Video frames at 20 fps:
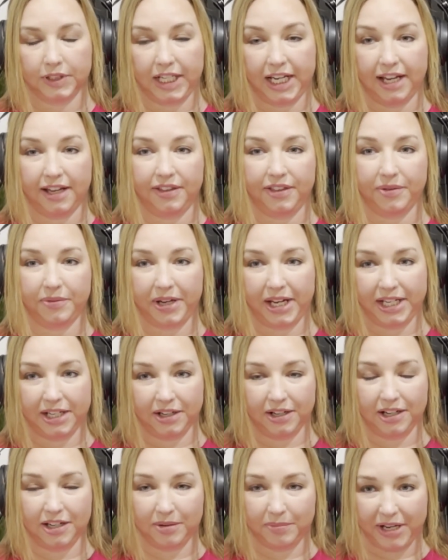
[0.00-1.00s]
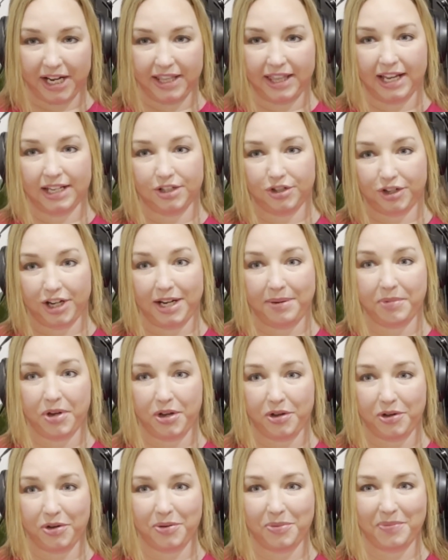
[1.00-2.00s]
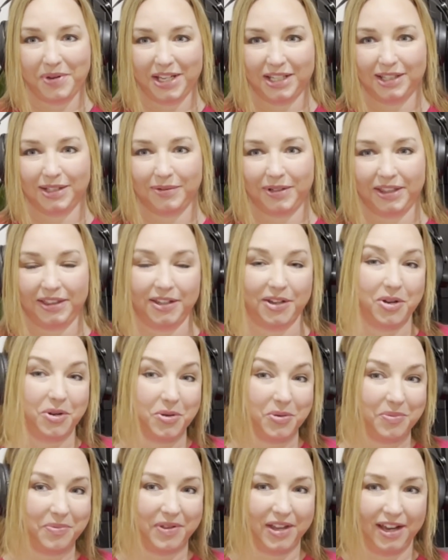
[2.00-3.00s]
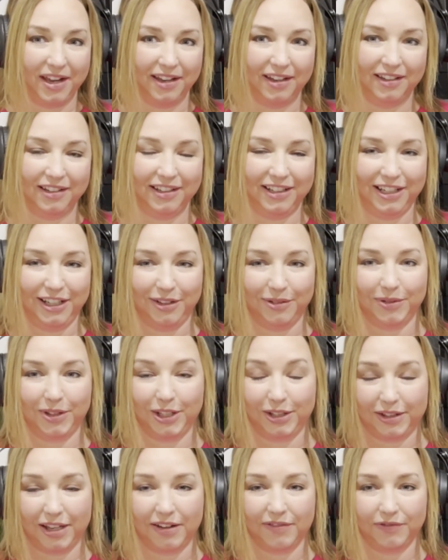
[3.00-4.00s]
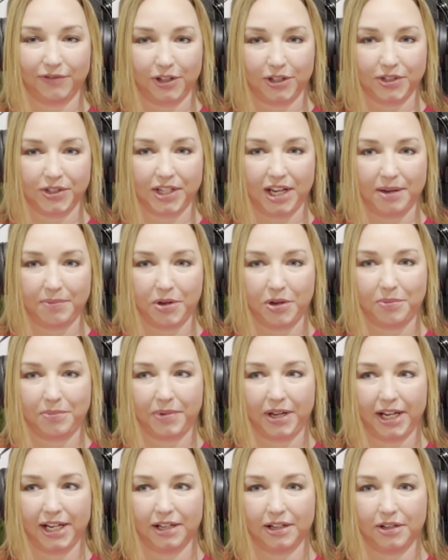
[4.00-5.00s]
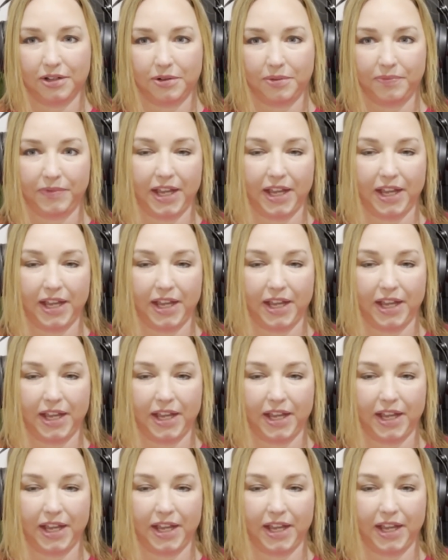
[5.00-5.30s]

Yeah, the way you're going to buy that dream home is with the home that first time home buyer home.